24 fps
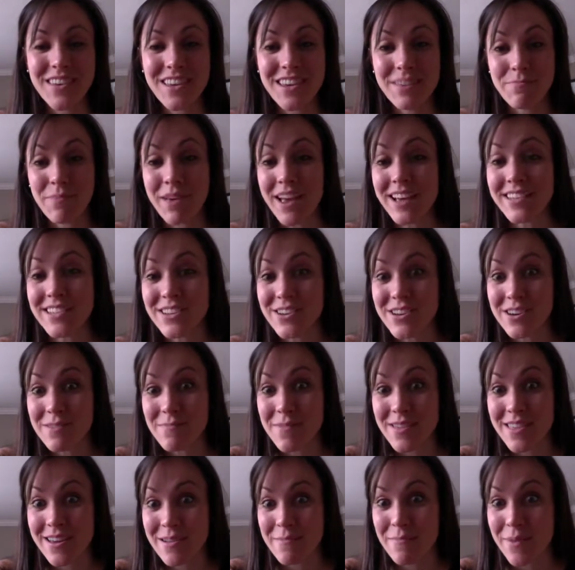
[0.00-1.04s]
Because I couldn't
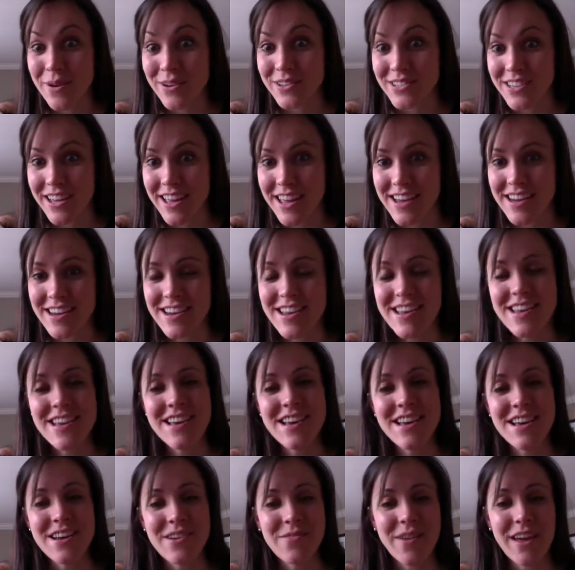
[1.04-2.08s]
be there in person,
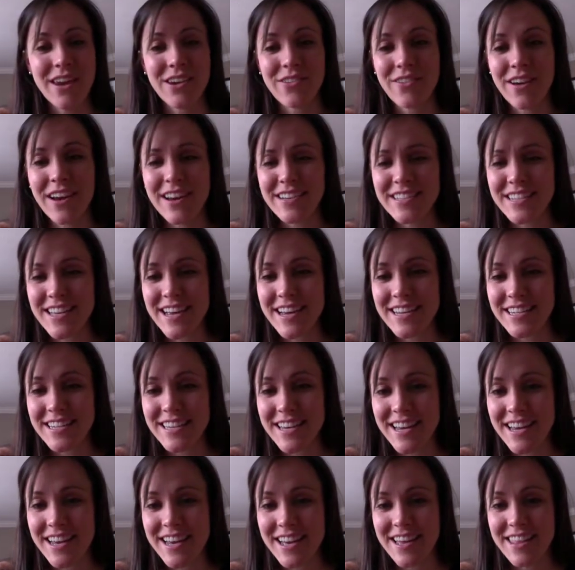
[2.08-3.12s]
we had a crazy
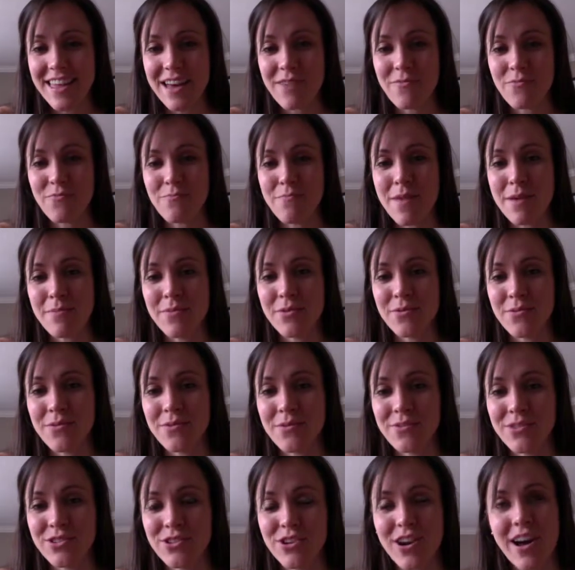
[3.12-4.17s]
idea that maybe we
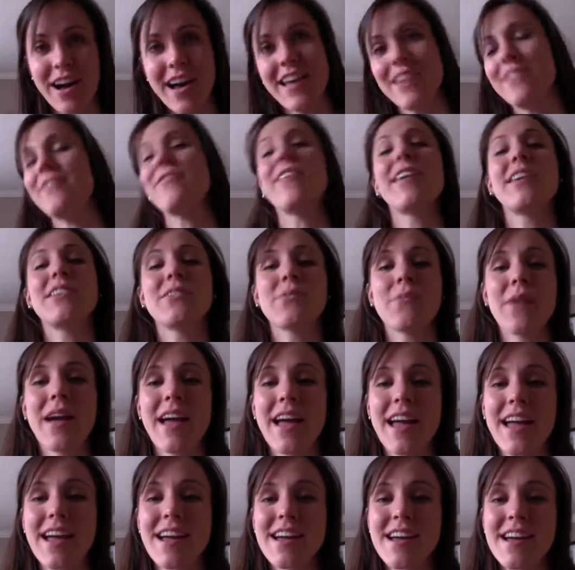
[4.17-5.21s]
would try and find a
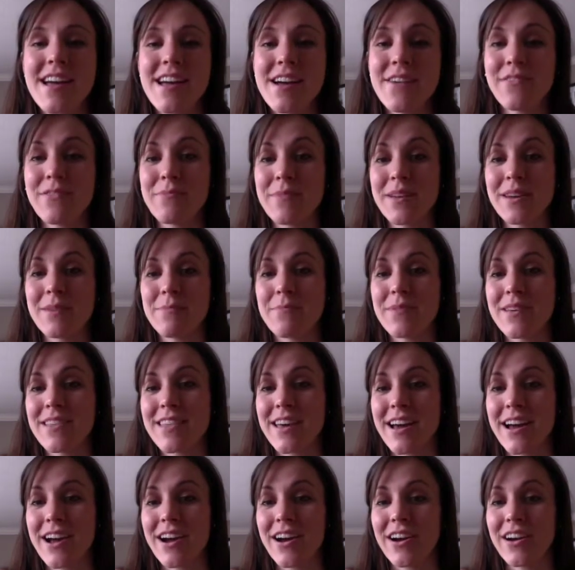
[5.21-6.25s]
way for me to be
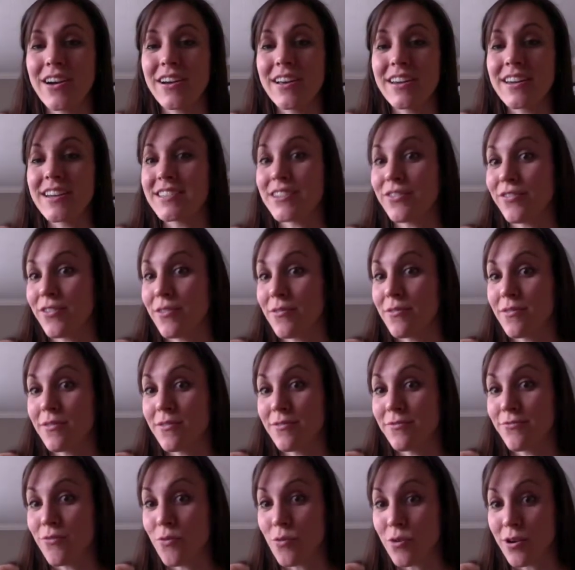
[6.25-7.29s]
there in a different
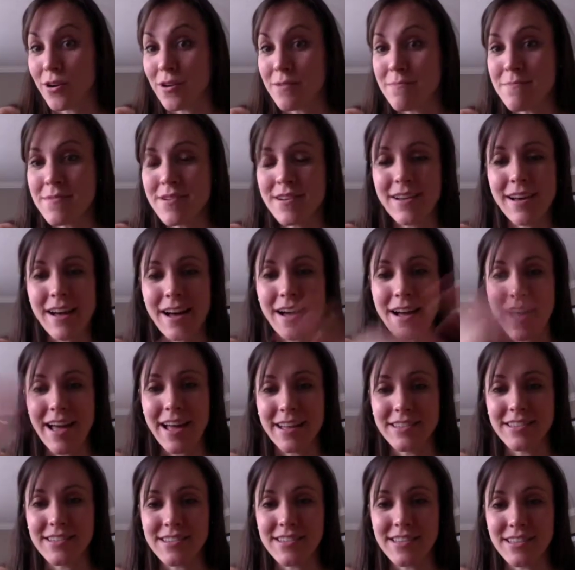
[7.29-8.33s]
form,
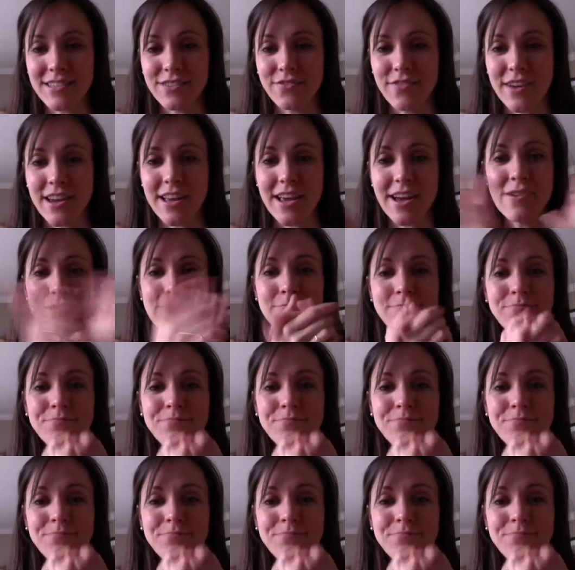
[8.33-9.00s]
hence this video.